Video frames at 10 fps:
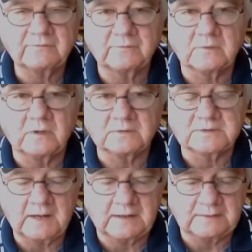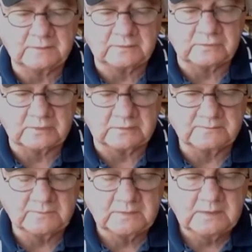furlongs on the dirt.
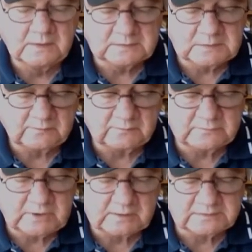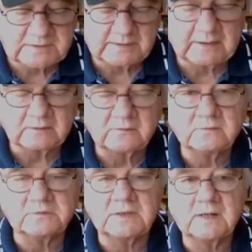So from Charlestown on a
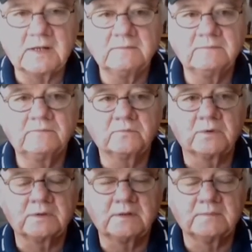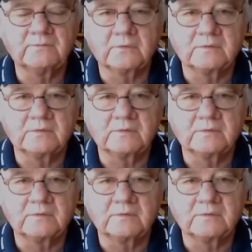Tuesday night, Rick Needham for